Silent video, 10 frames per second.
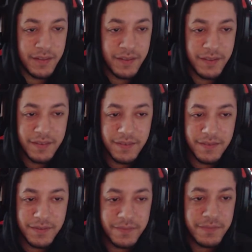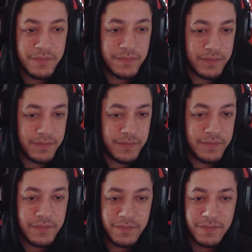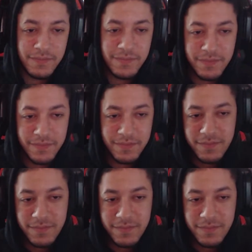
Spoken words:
(no one is talking)